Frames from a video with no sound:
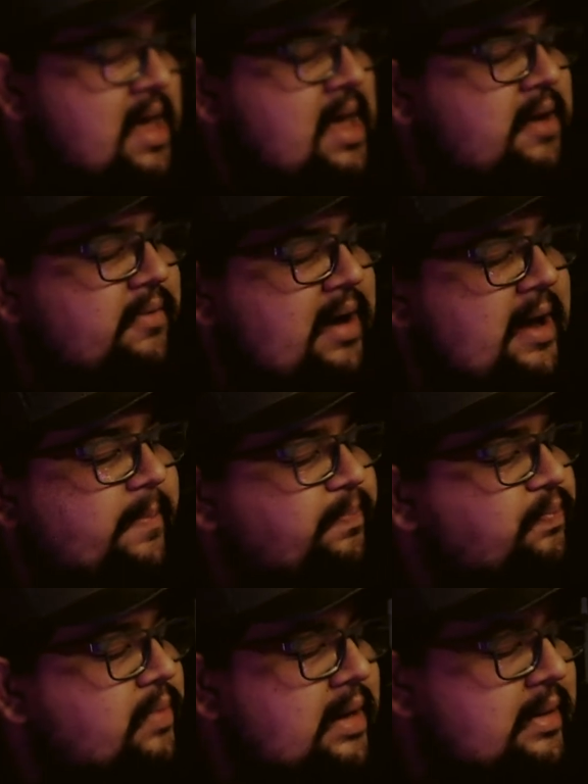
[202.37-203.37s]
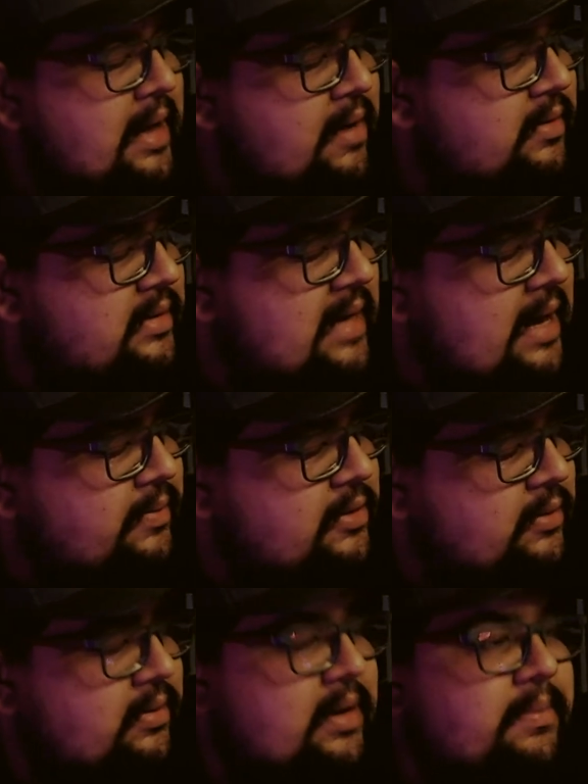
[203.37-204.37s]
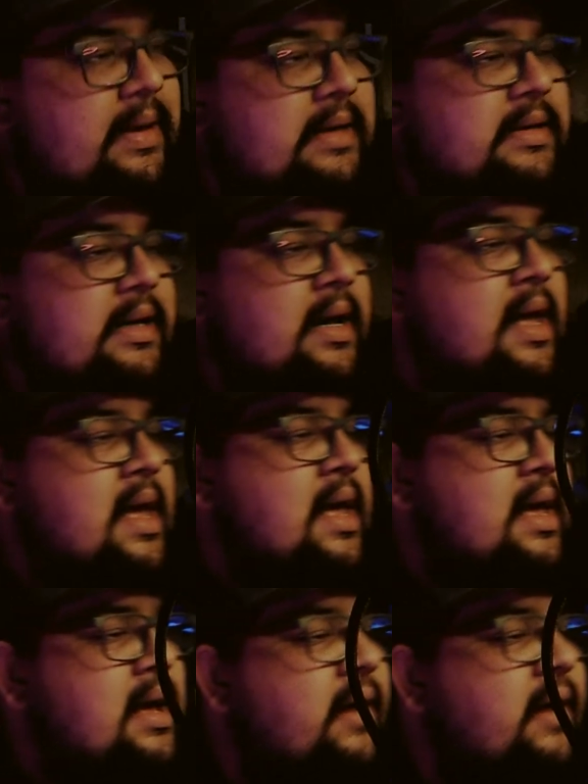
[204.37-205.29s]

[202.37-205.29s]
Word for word: right? That one's absolutely amazing. Of